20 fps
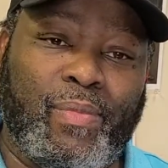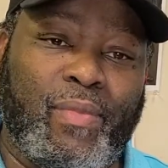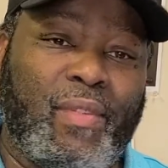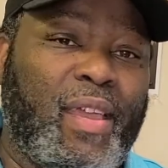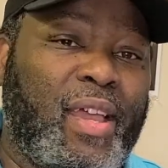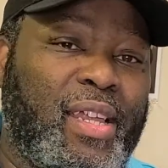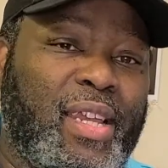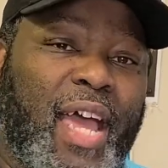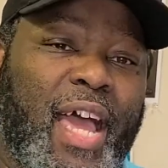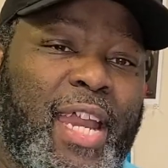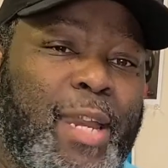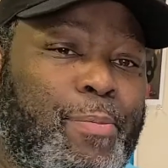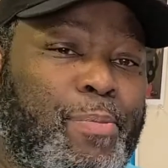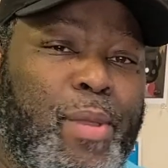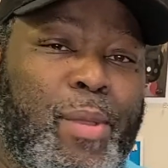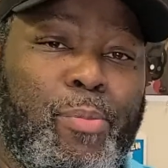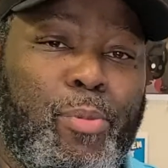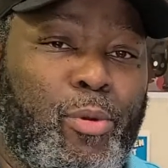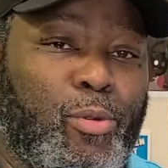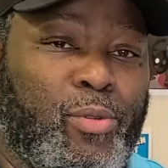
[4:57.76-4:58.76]
A lot of
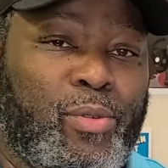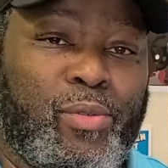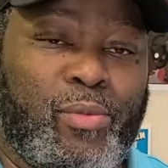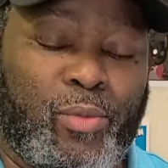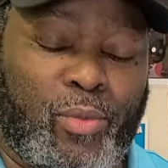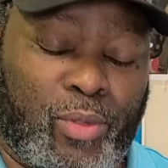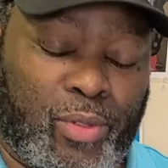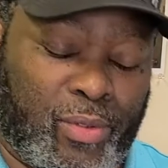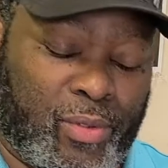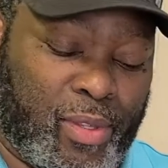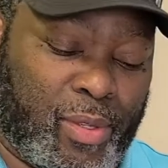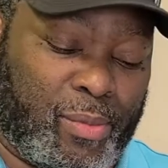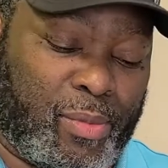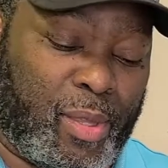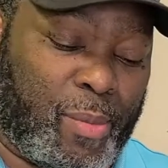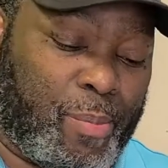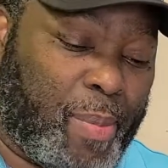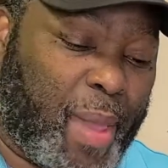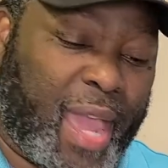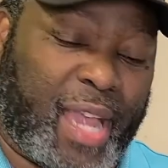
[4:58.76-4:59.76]
people,
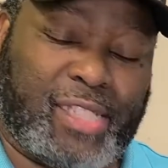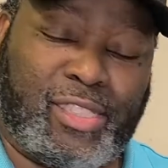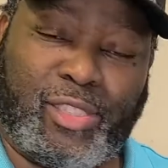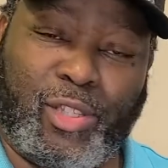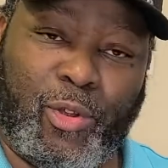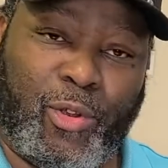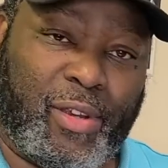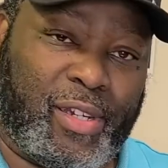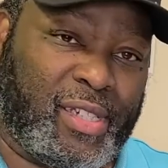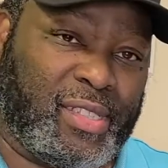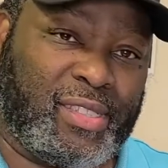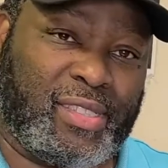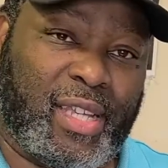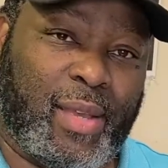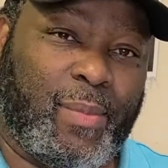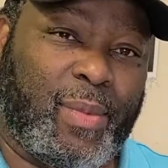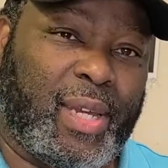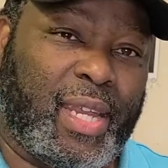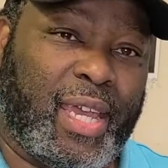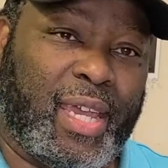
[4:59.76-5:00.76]
the backstory to
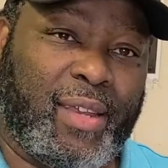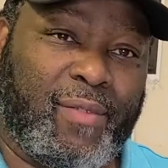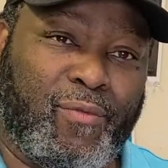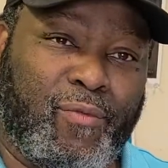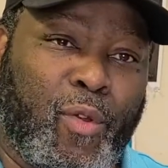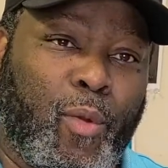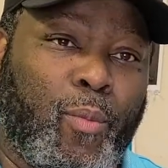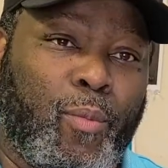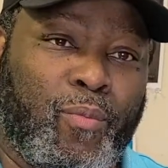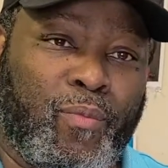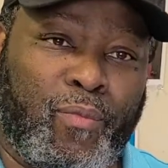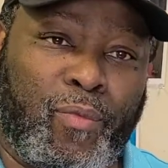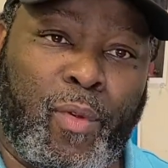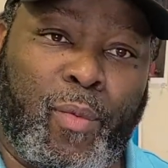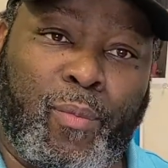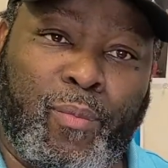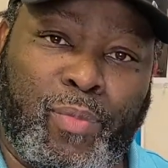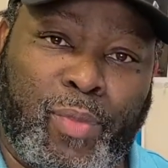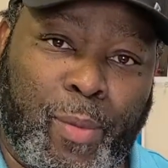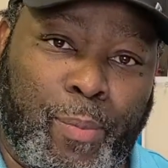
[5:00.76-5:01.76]
some of that from
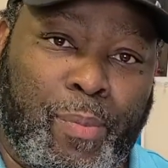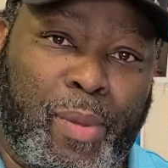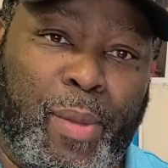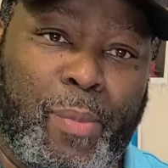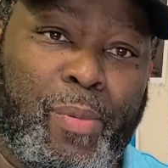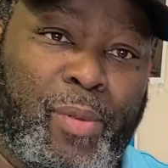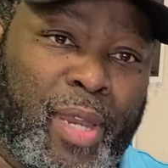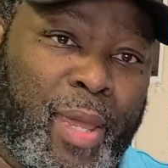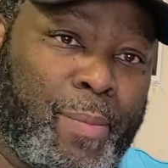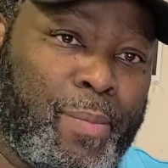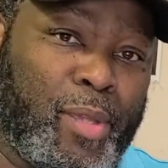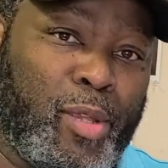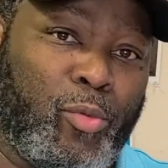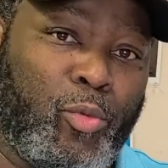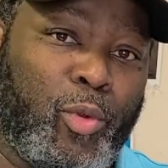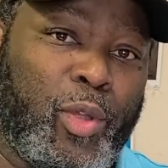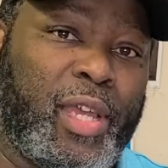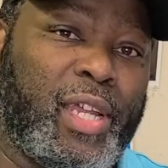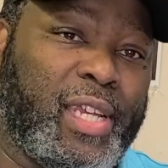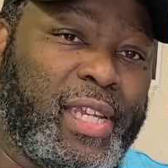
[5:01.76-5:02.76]
the people that been
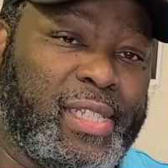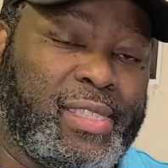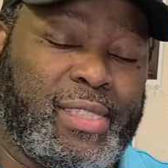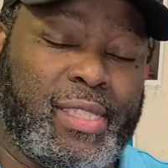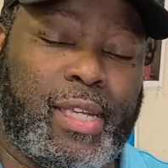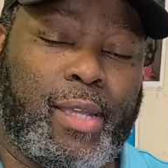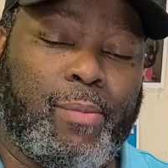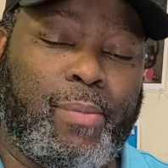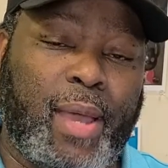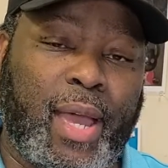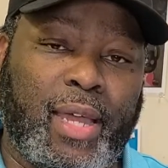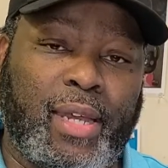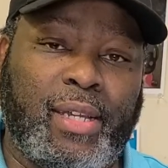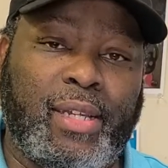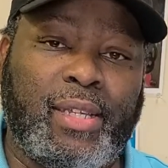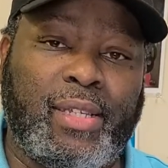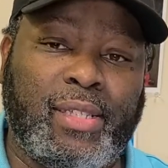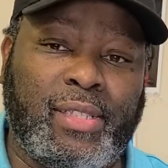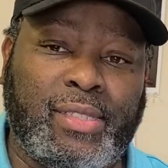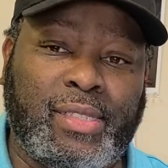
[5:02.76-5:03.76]
realistic about
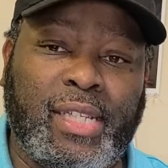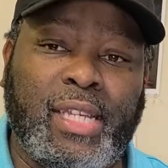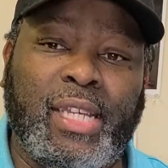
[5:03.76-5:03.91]
it is,